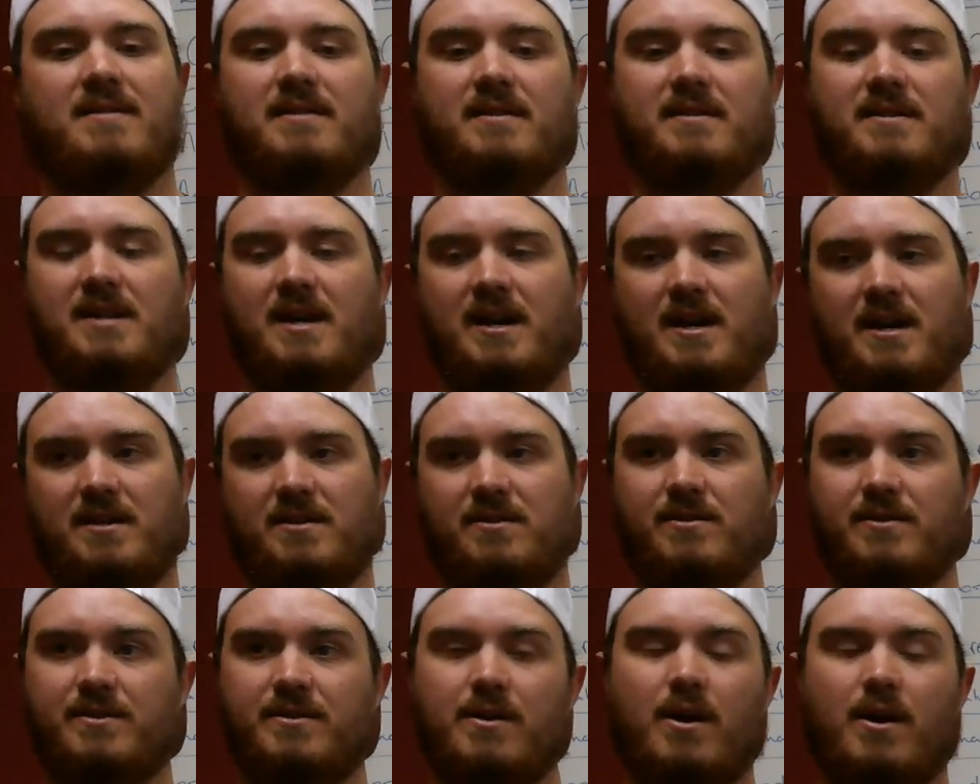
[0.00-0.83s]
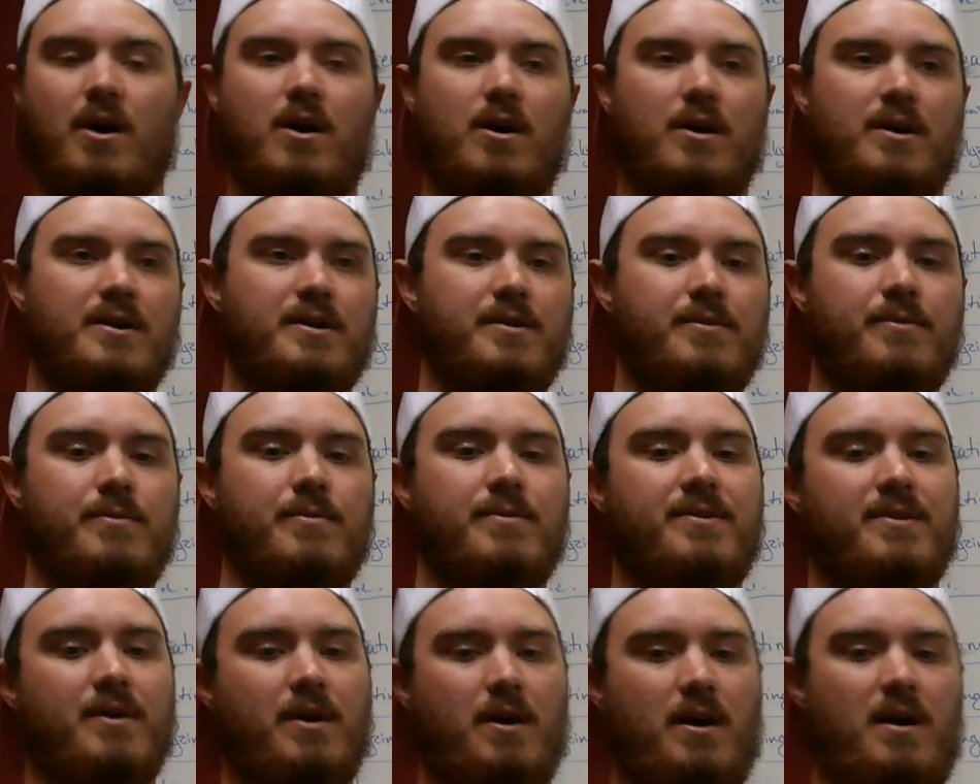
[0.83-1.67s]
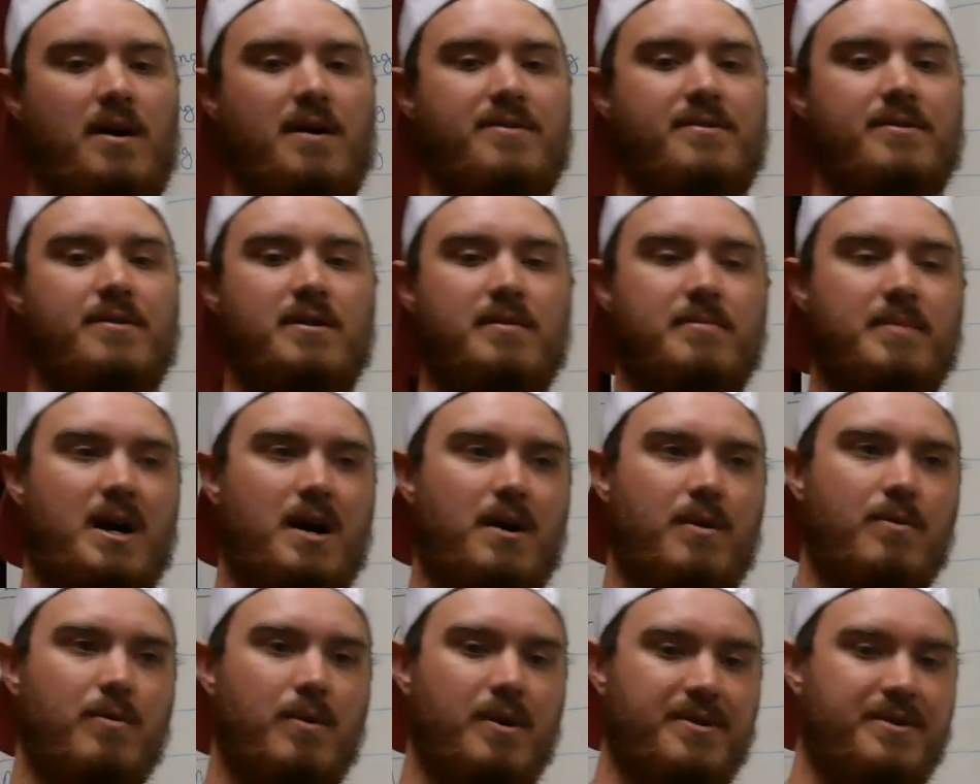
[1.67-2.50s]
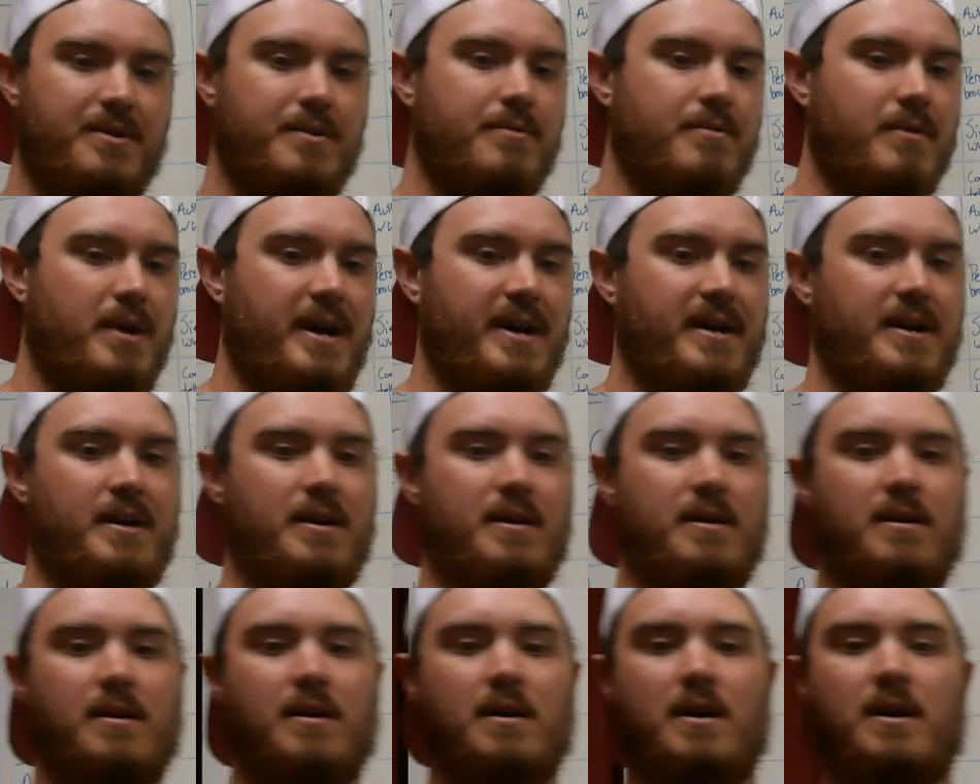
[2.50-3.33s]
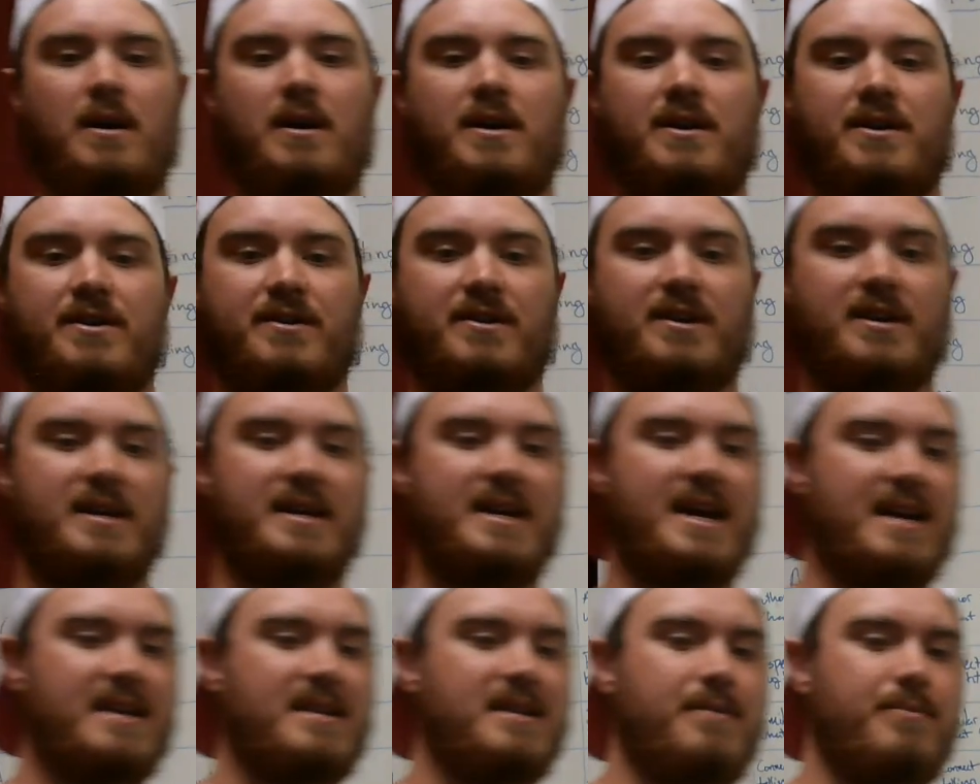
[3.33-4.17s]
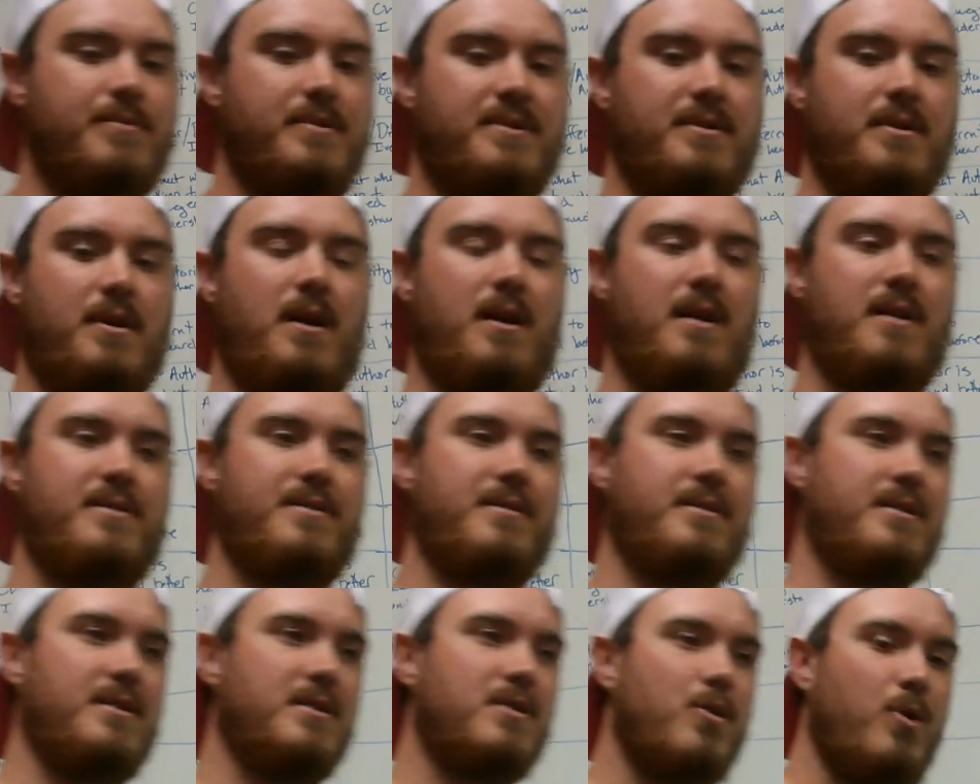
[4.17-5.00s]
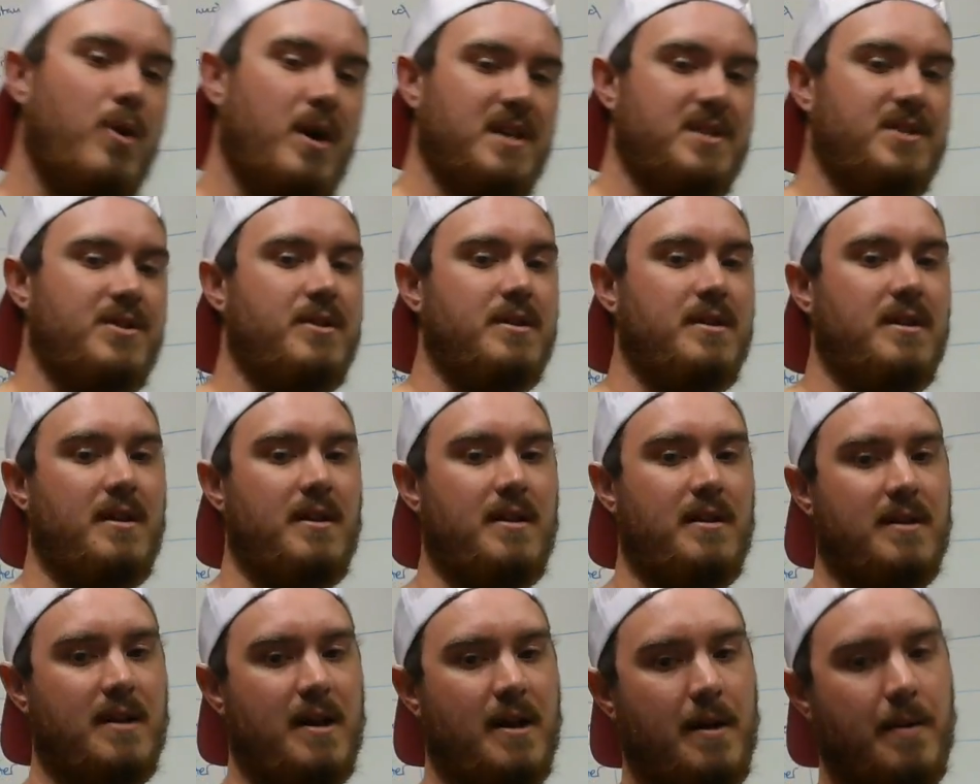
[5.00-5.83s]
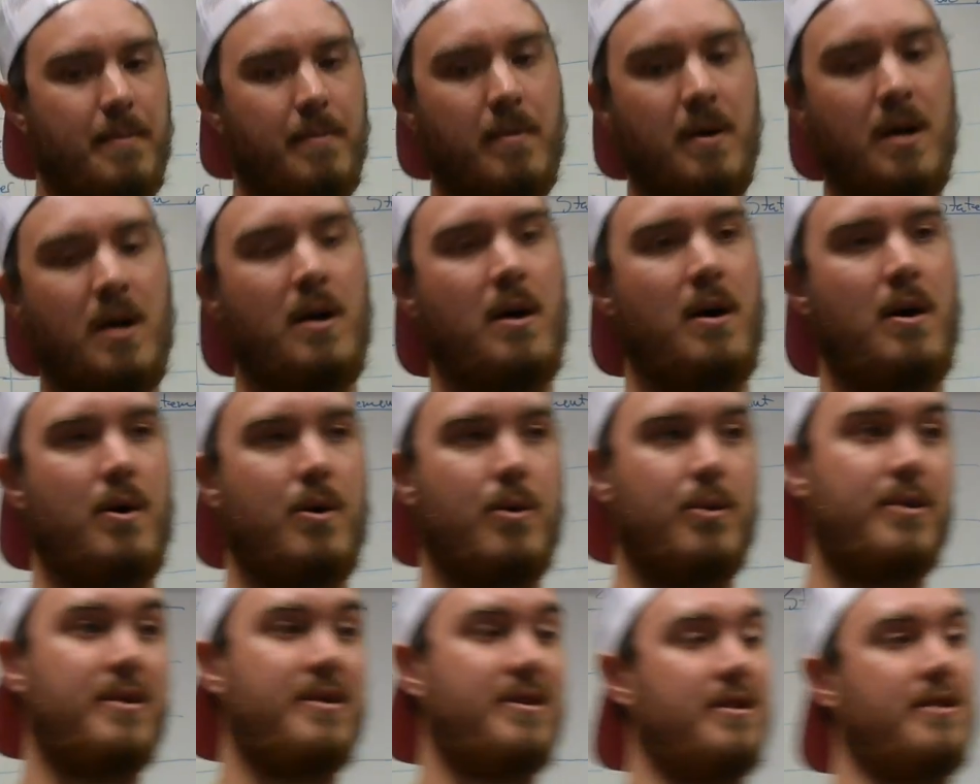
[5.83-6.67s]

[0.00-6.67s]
the text, or you're arguing with the author about what they're writing. You're connecting with the author, you're questioning them, or you're